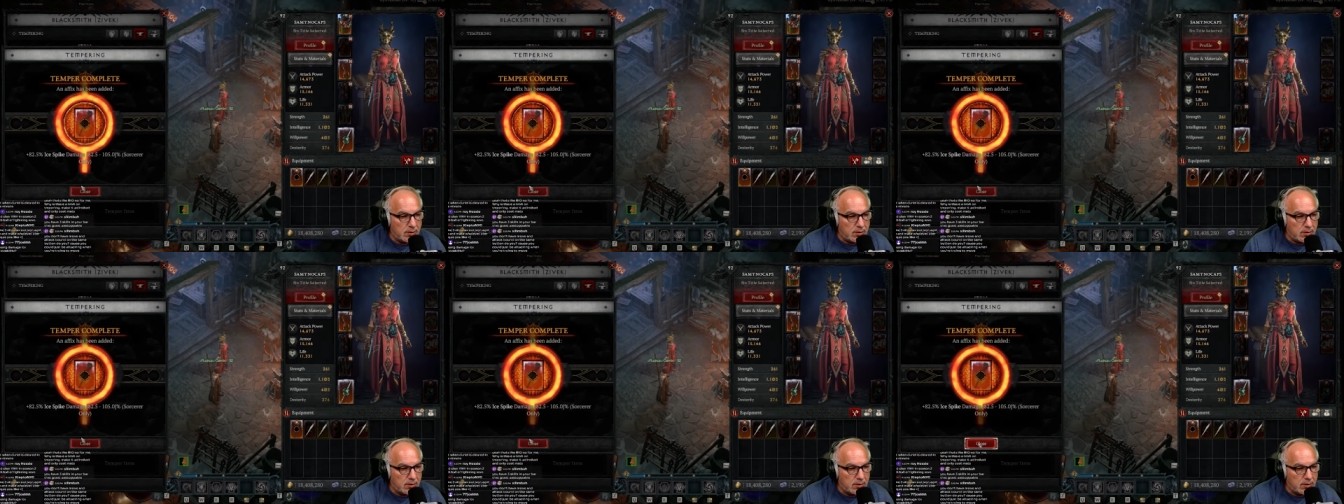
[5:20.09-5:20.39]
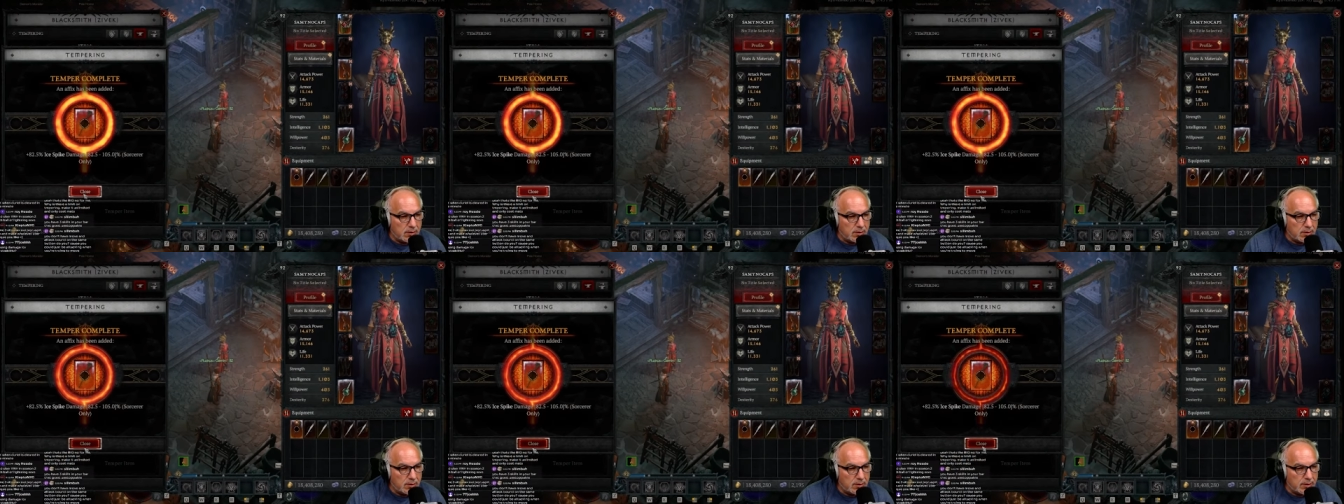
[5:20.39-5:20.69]

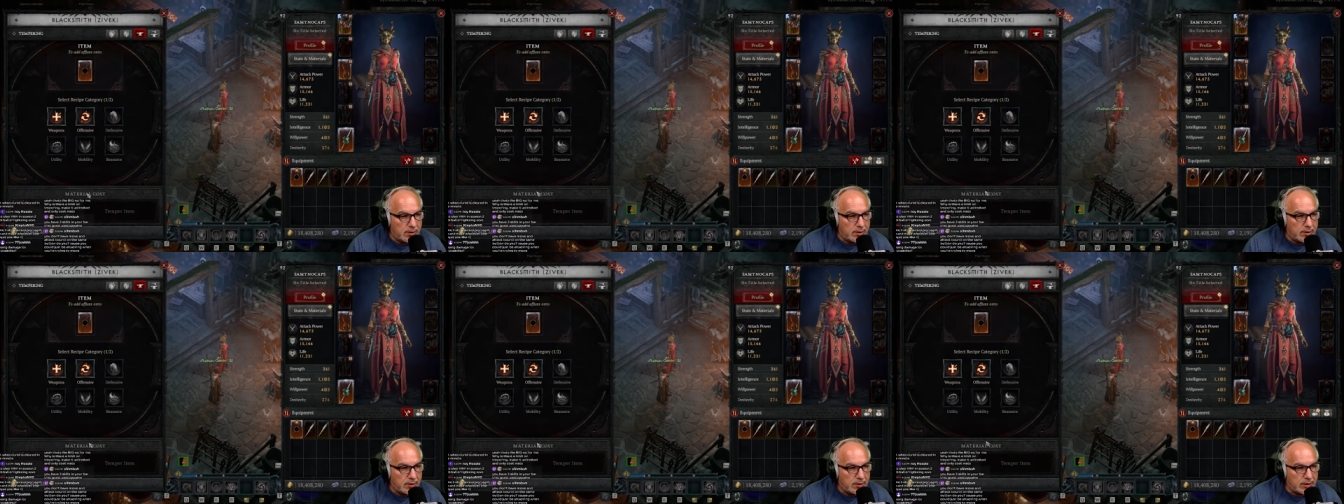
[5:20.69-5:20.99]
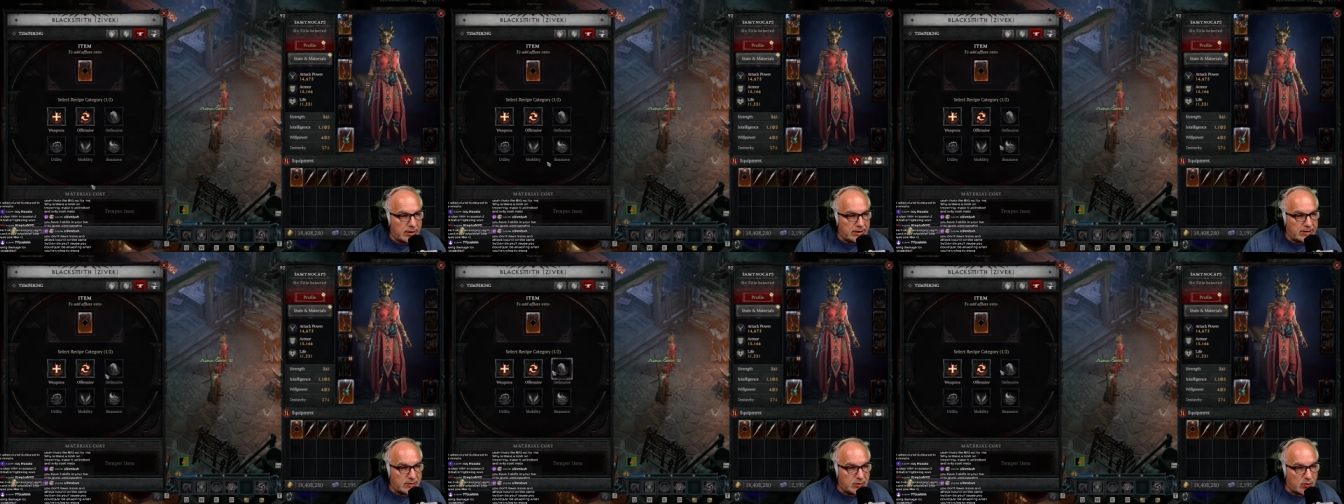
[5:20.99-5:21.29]
and
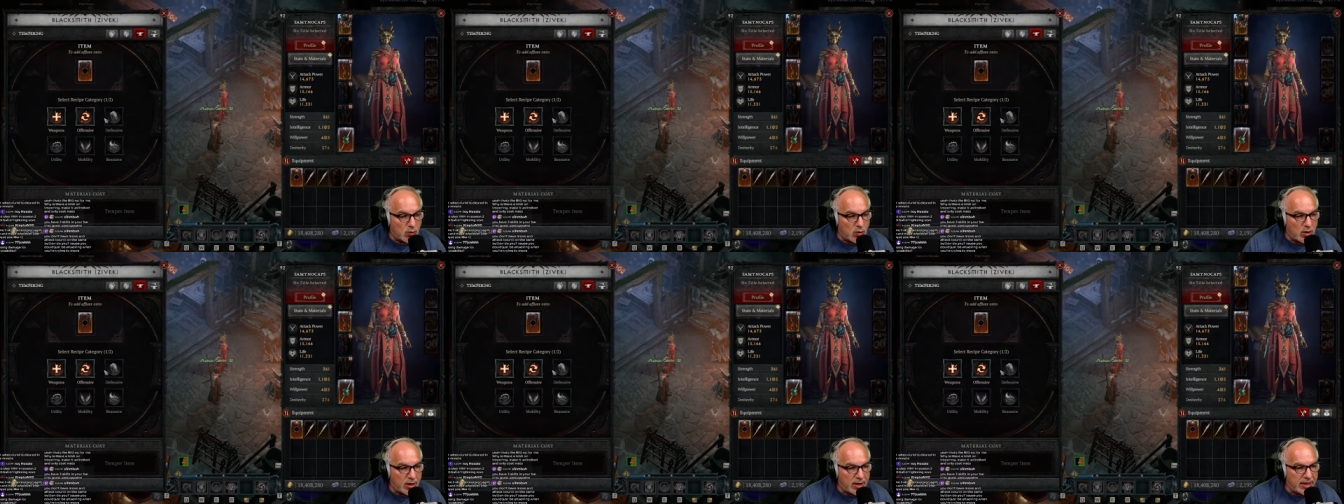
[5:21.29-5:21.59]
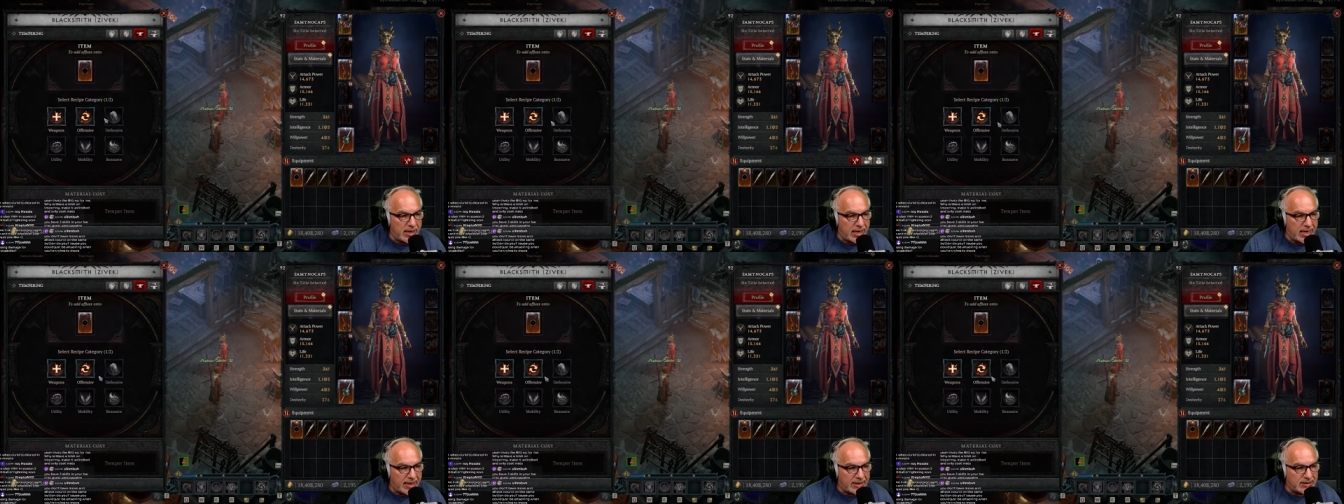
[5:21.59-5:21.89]
other
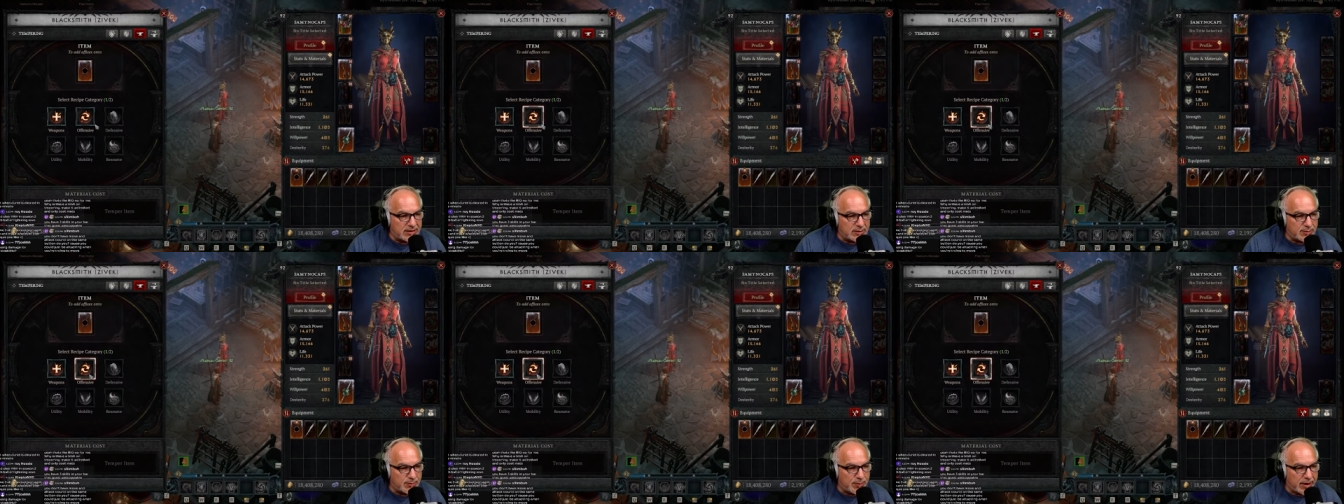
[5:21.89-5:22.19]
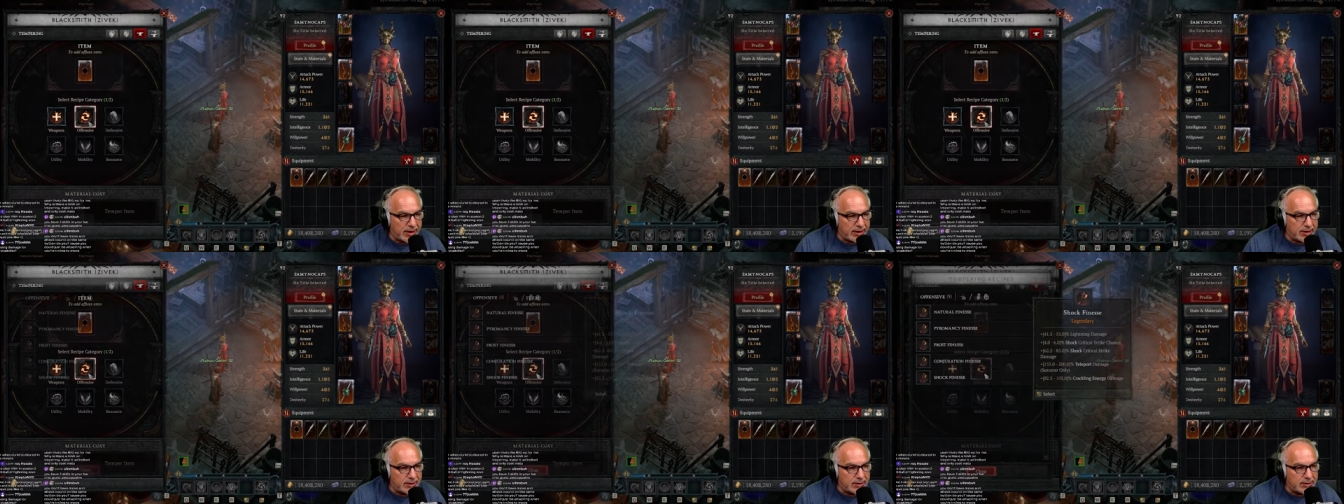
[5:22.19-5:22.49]
players have come
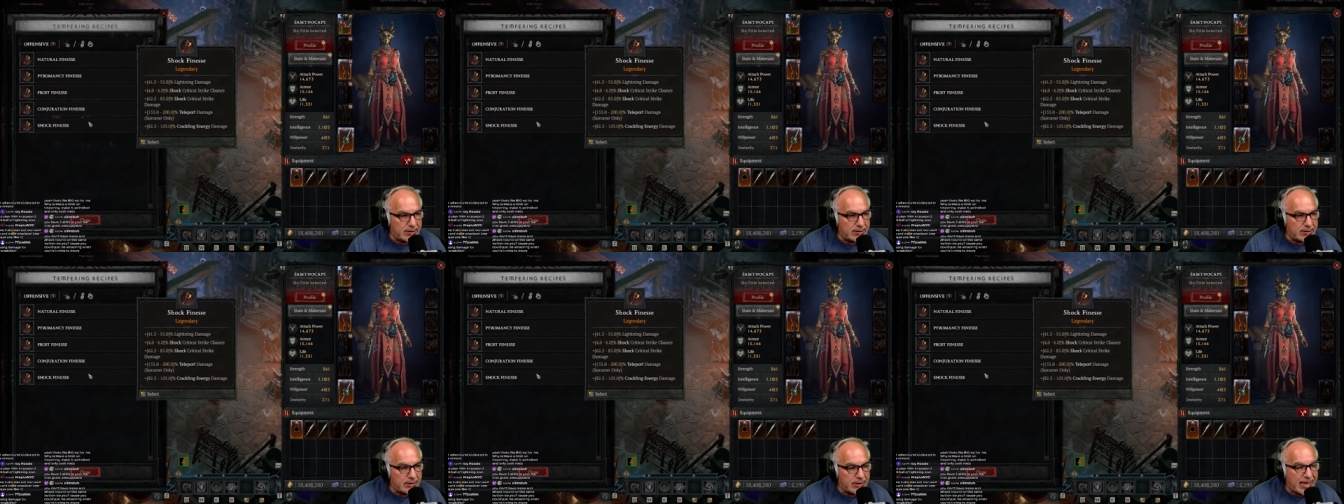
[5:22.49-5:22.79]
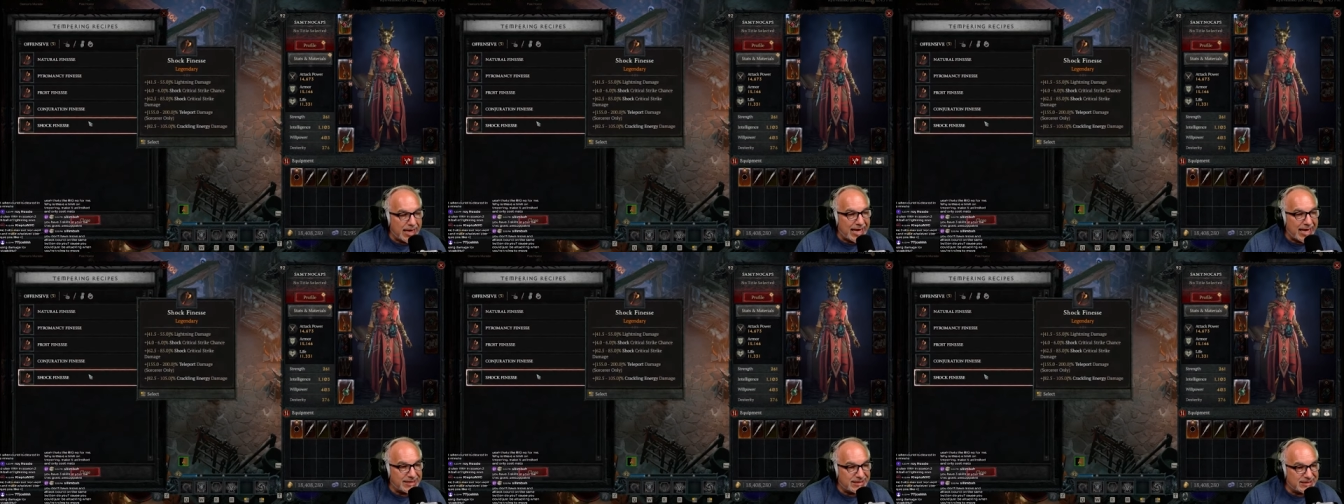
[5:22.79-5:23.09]
into my
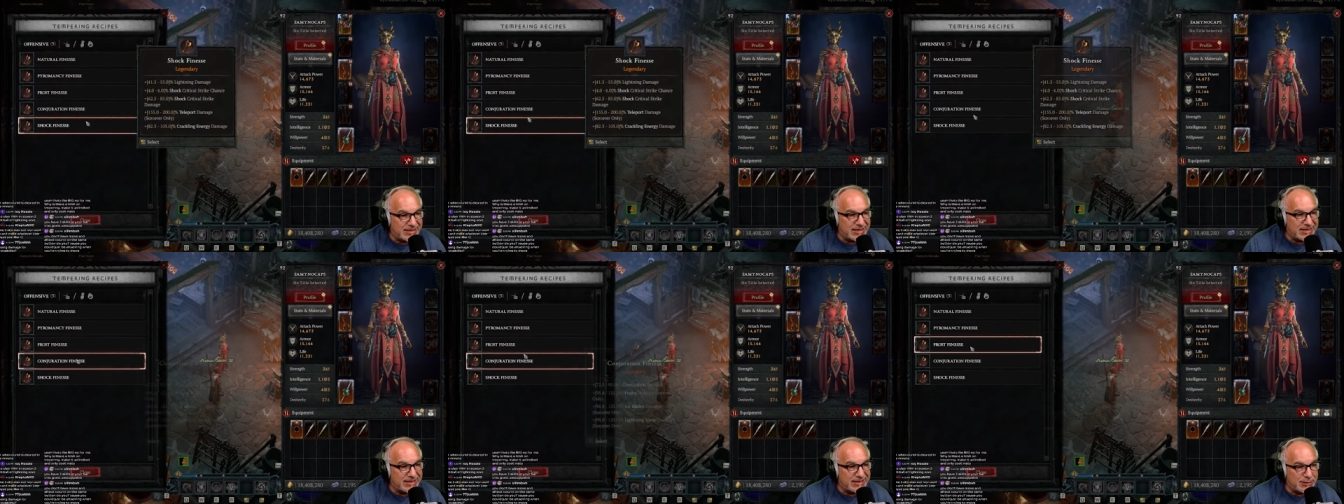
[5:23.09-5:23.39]
stream